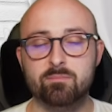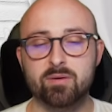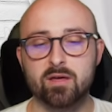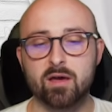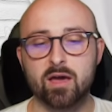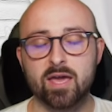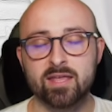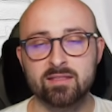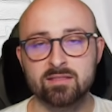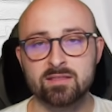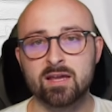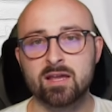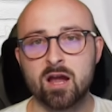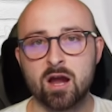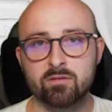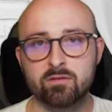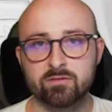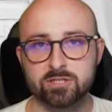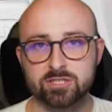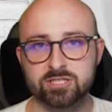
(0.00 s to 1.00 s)
but in the
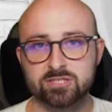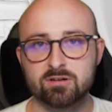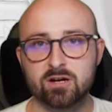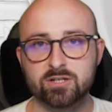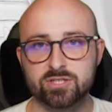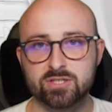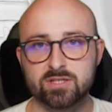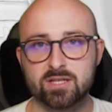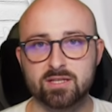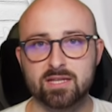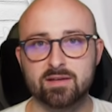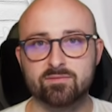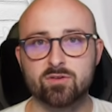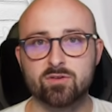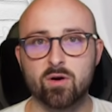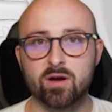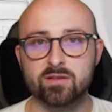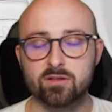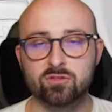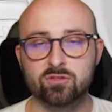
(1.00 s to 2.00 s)
current structure that they've
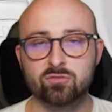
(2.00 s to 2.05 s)
got in the